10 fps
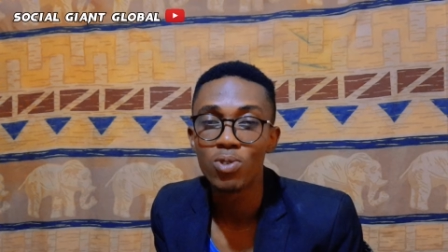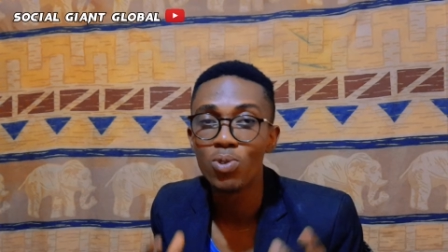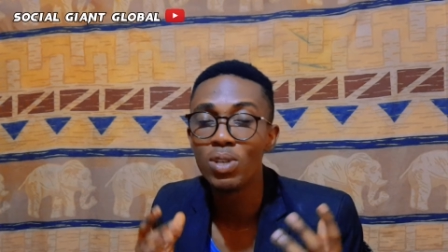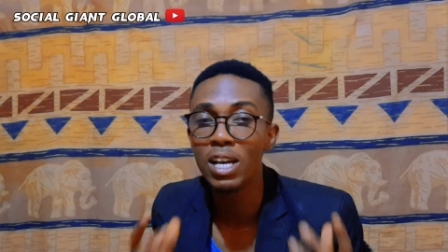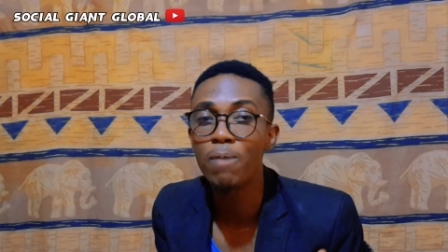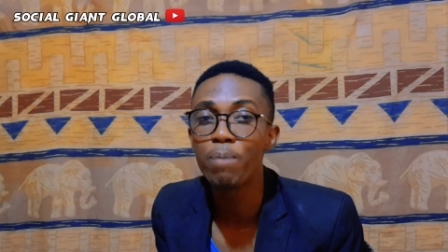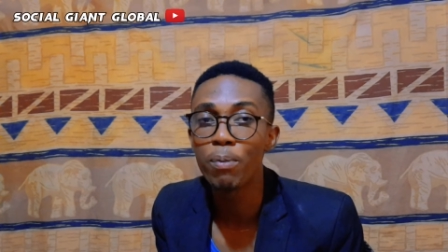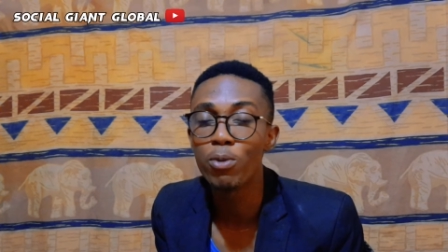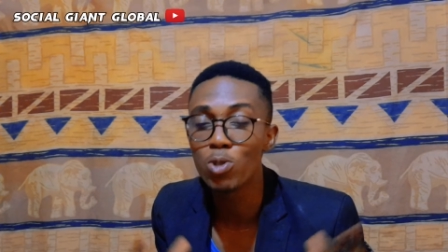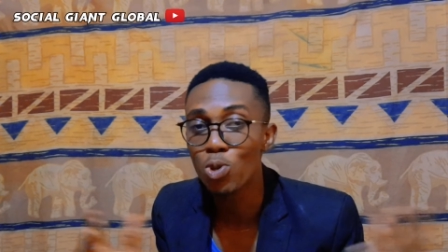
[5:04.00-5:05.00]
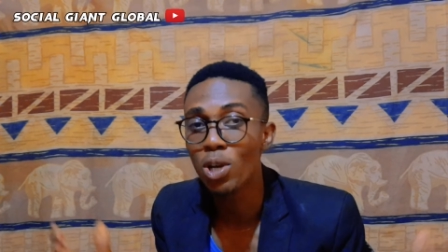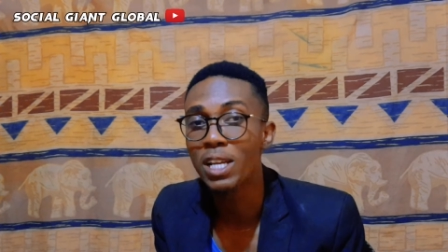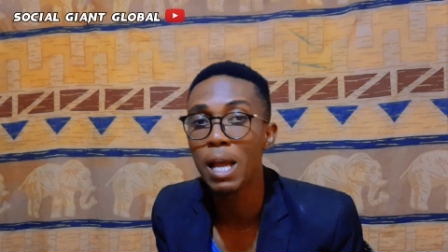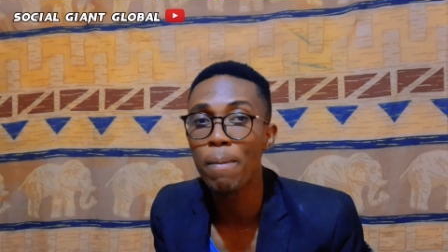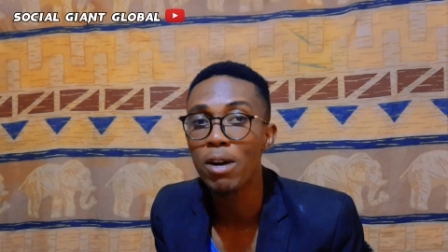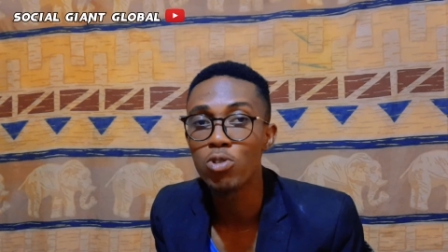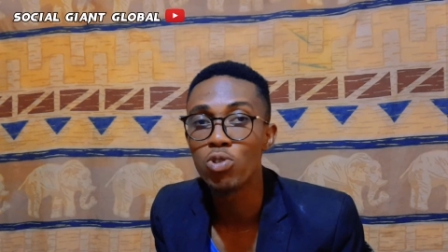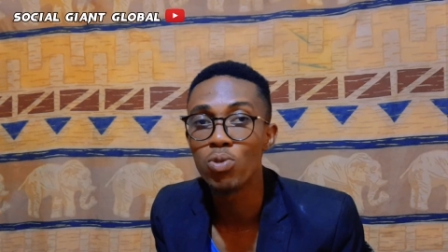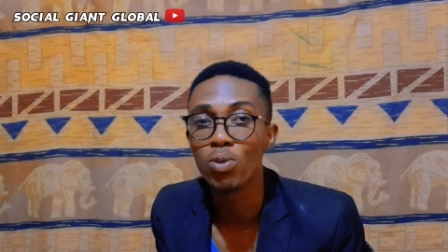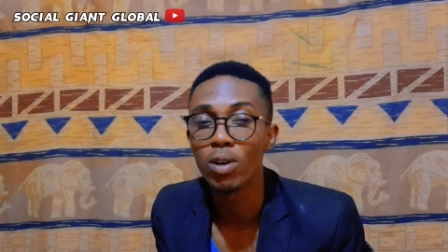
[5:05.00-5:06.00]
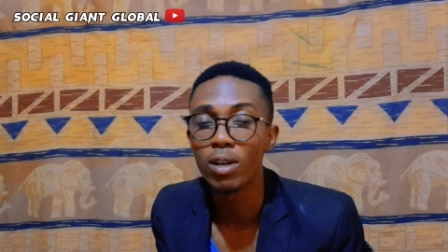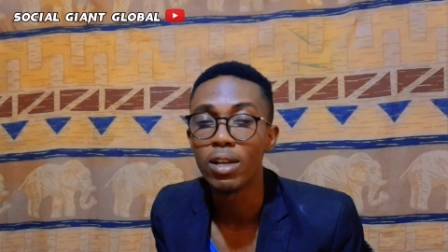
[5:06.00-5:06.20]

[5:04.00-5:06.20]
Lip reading: to get people talking about you